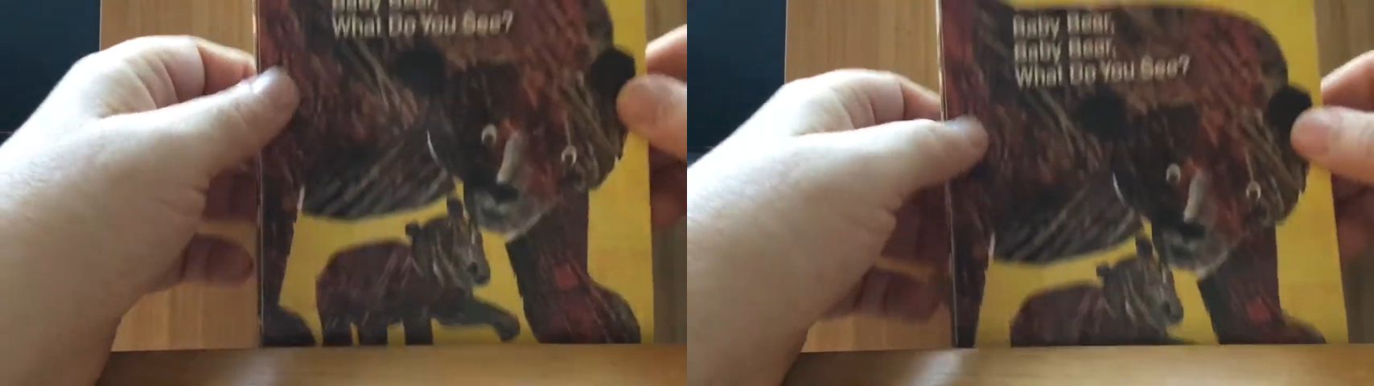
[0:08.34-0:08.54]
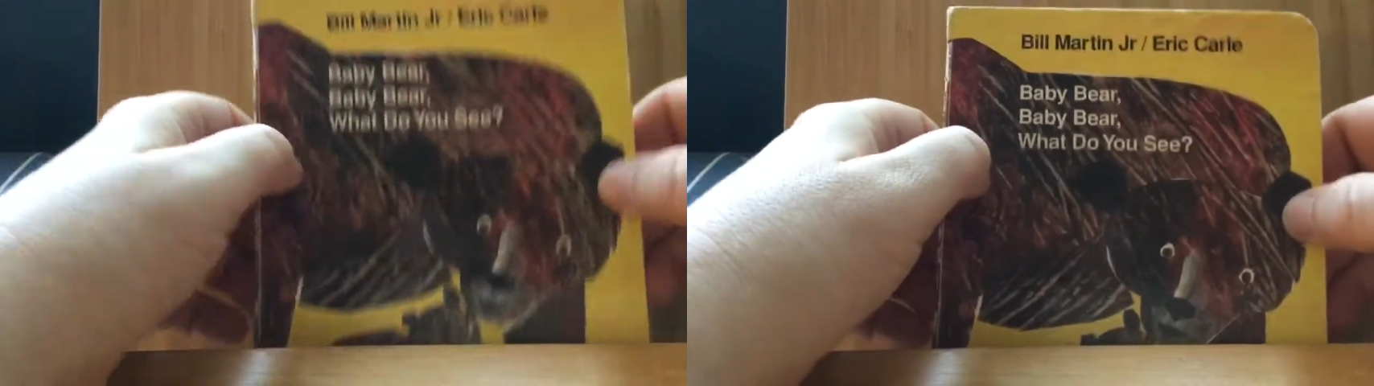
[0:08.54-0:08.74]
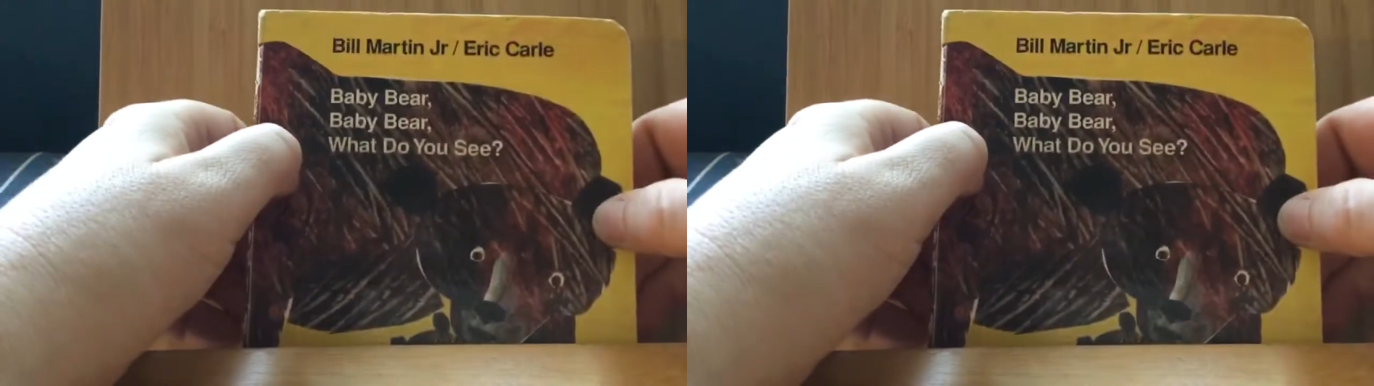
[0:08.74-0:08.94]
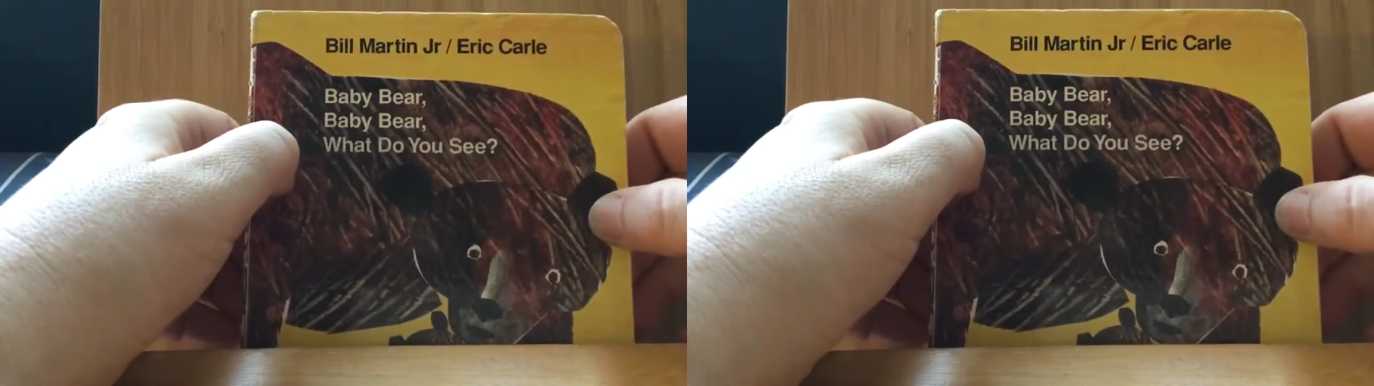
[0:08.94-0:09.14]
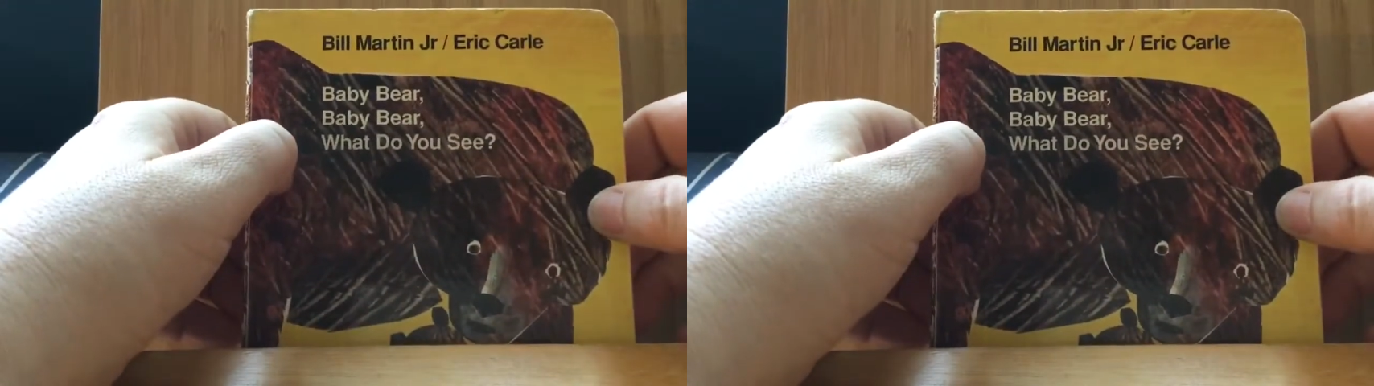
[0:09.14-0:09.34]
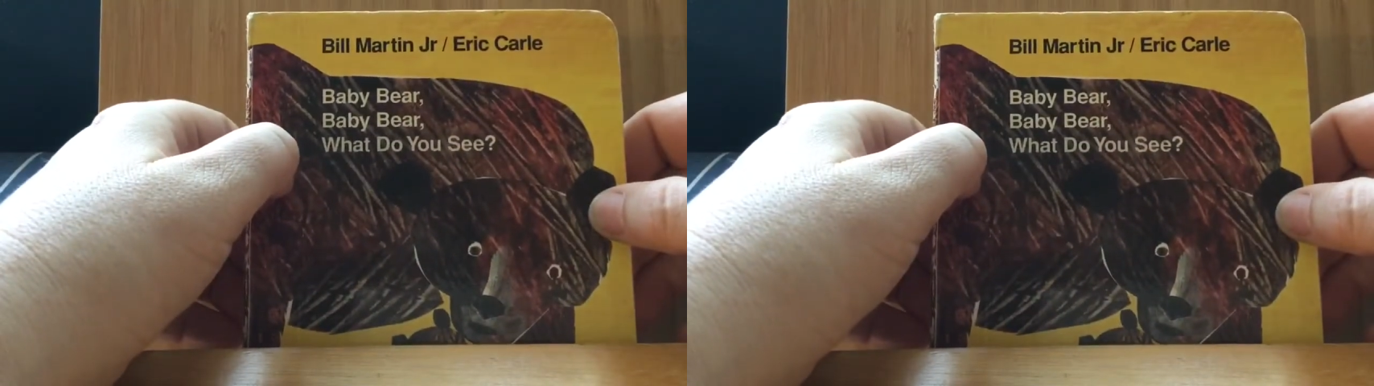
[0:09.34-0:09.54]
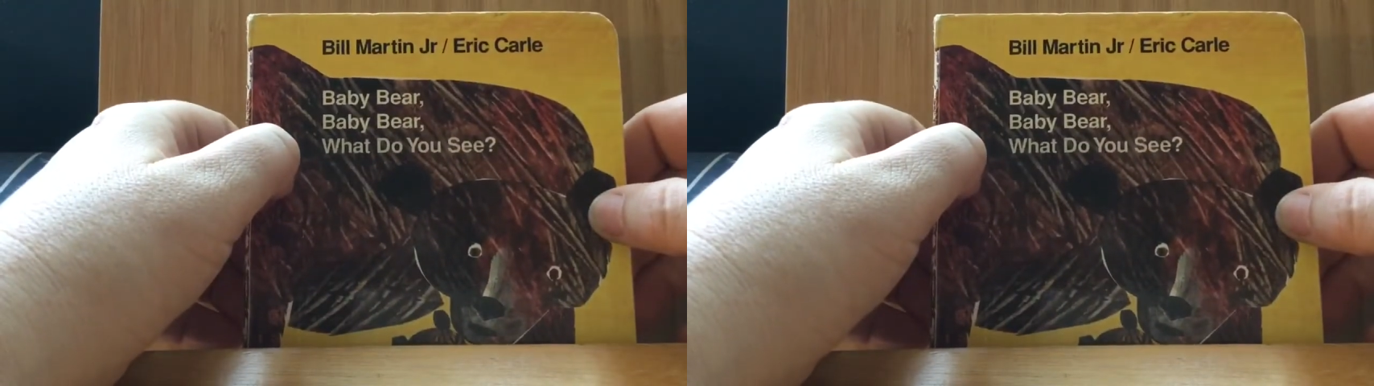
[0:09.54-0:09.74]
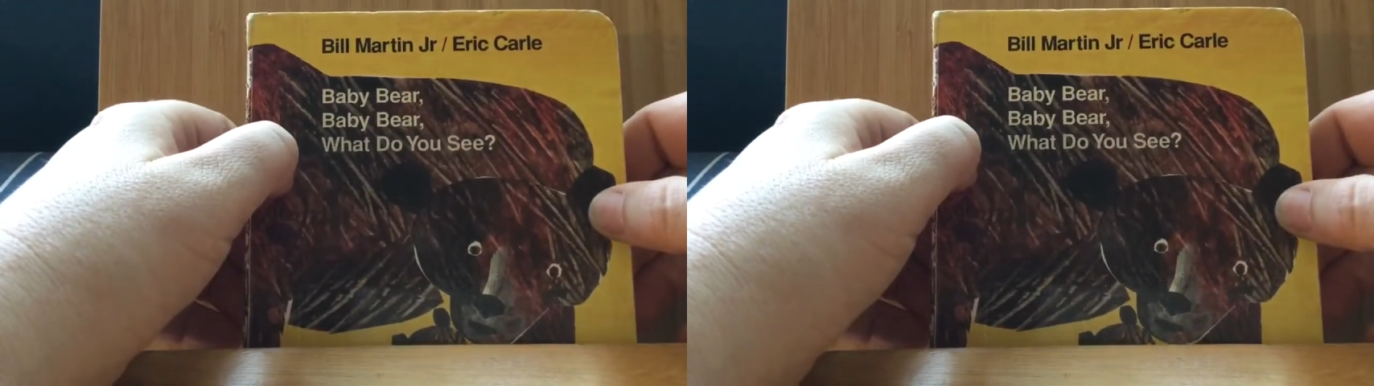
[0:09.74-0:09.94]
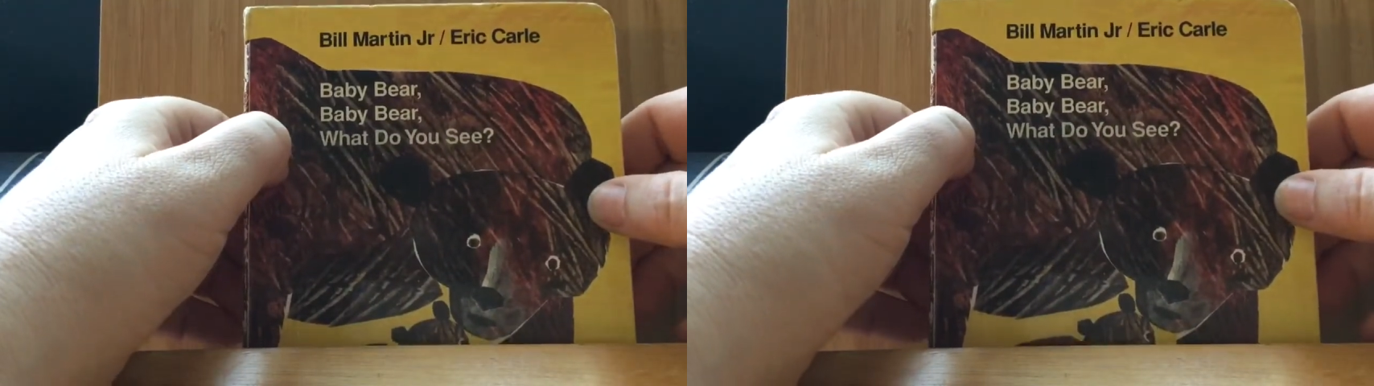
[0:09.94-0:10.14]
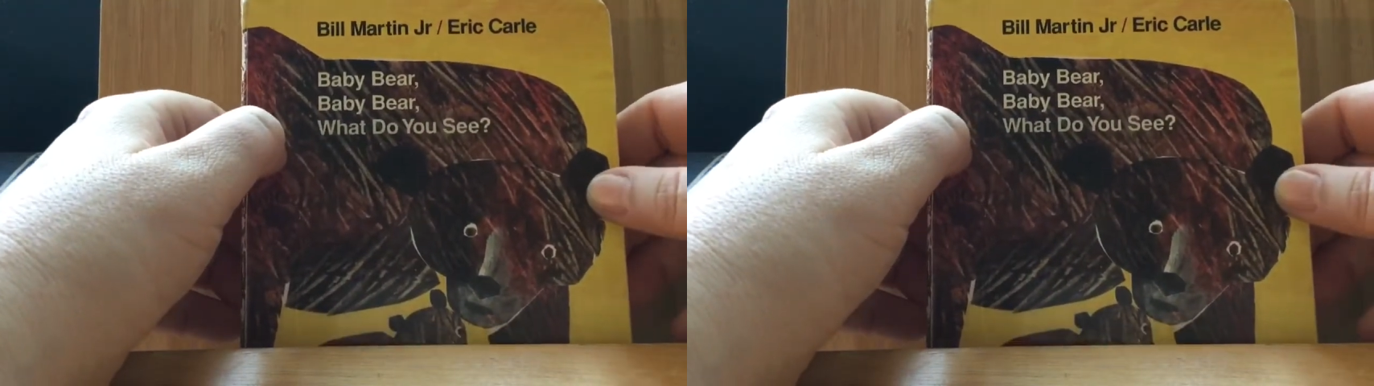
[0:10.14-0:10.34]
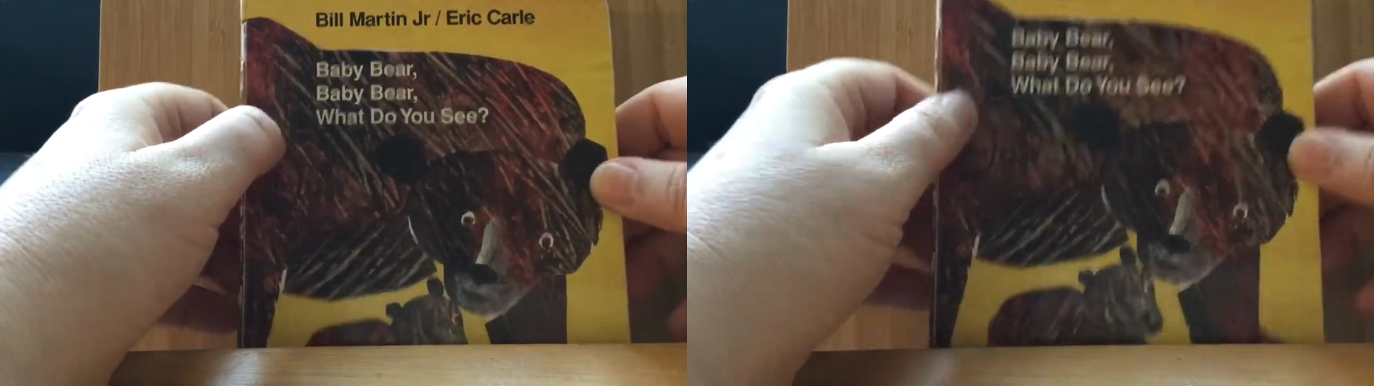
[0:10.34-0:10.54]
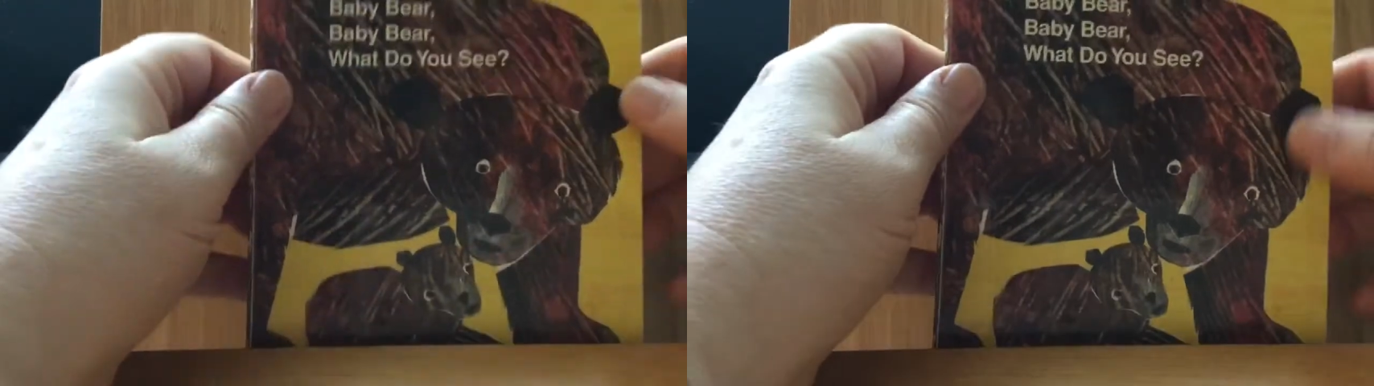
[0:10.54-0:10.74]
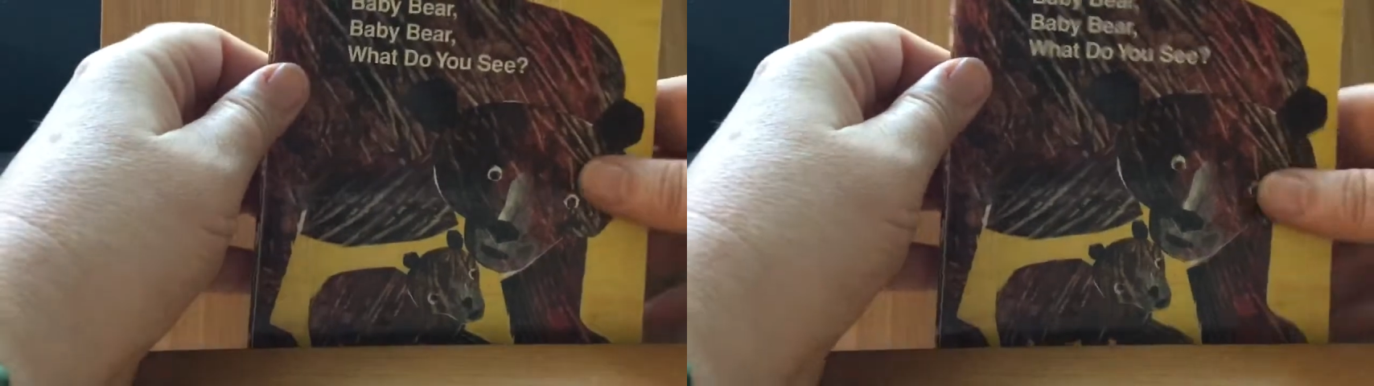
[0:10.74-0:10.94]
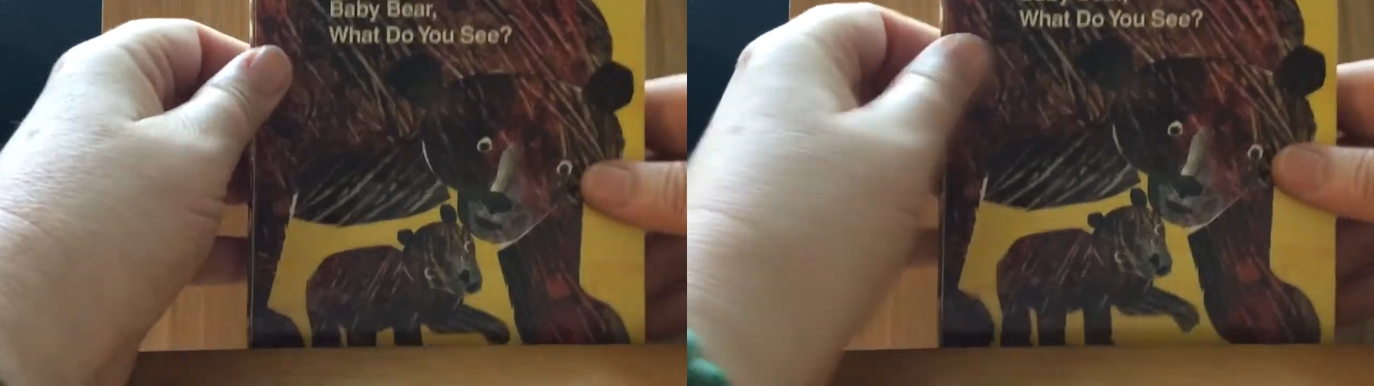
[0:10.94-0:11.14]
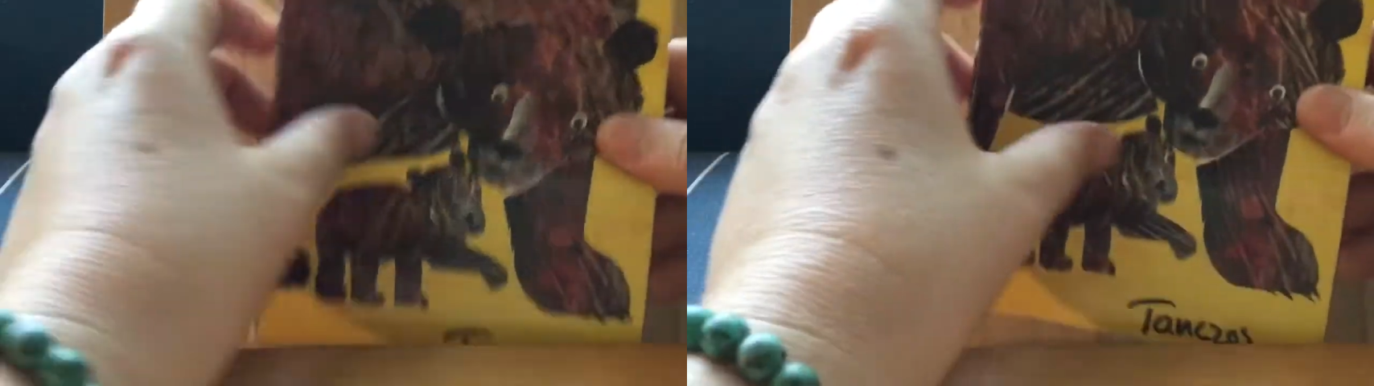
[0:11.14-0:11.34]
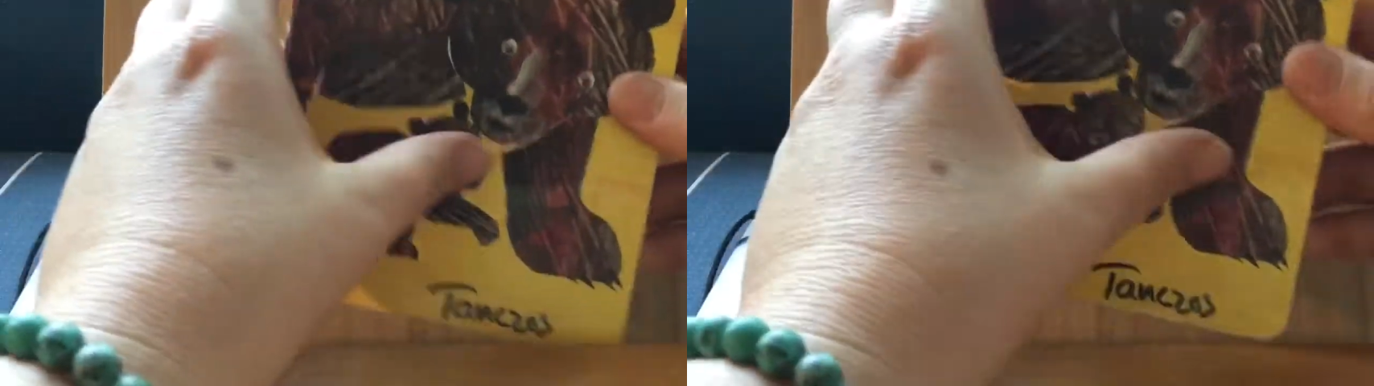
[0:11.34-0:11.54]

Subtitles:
[unreadable: no face in view]